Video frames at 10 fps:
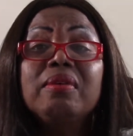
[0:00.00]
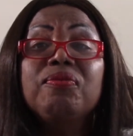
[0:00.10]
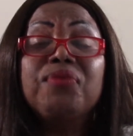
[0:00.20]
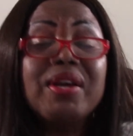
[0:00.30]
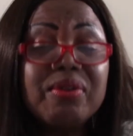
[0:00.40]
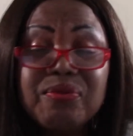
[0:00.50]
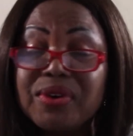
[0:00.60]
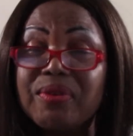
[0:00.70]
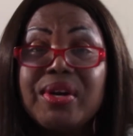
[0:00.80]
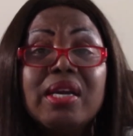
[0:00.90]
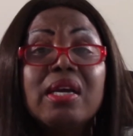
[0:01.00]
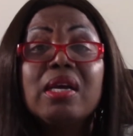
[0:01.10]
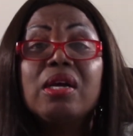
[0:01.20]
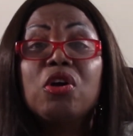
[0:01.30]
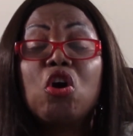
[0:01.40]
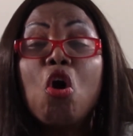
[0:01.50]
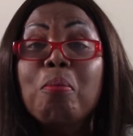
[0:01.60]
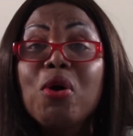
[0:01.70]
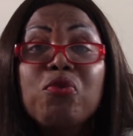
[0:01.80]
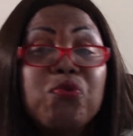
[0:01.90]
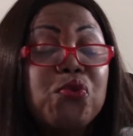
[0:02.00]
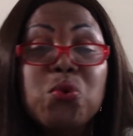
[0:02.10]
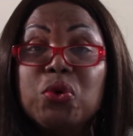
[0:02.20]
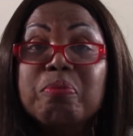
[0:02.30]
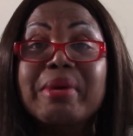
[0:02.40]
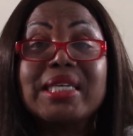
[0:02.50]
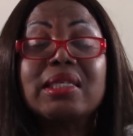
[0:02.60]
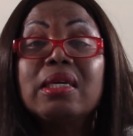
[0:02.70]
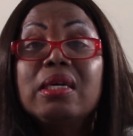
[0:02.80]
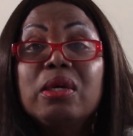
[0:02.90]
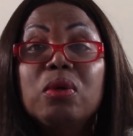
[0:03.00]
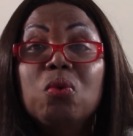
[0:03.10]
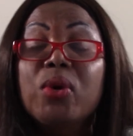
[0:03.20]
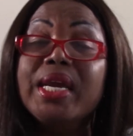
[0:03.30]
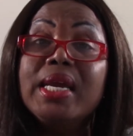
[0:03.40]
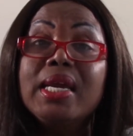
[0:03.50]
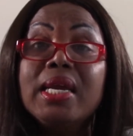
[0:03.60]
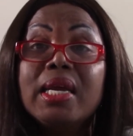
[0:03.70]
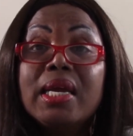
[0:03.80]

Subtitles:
very, very common food, but we